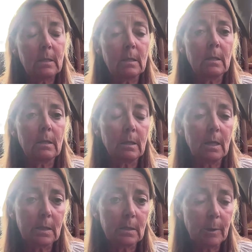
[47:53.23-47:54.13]

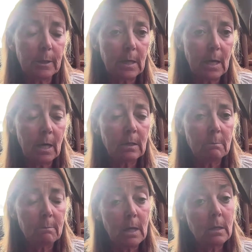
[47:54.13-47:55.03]
the Accessibility
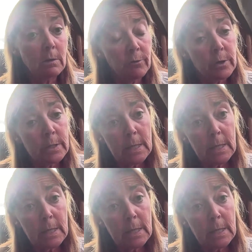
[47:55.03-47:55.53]
Act may differ